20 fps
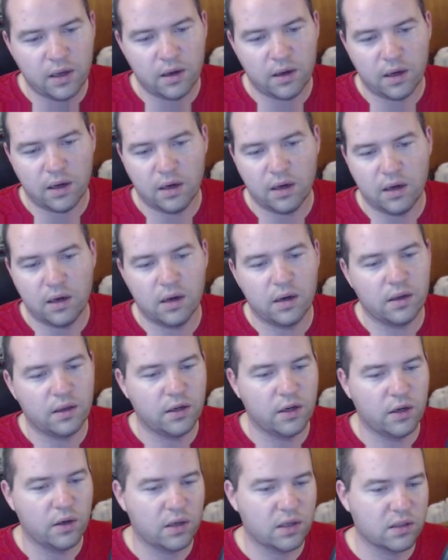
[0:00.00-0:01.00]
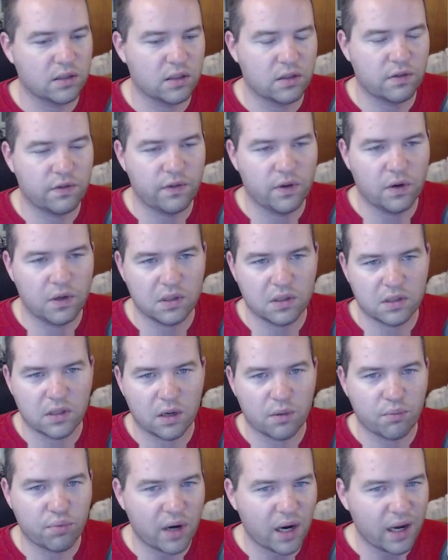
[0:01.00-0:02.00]
because it's focused
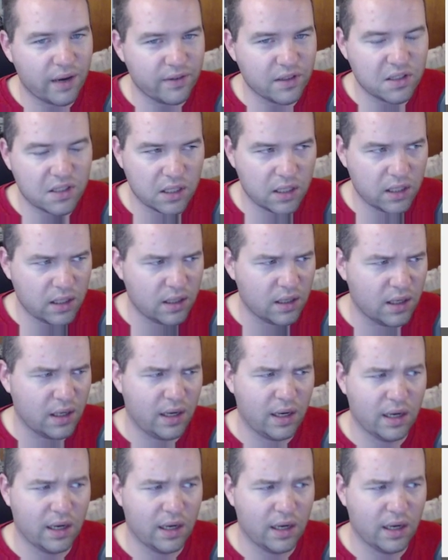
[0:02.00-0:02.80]
on privacy.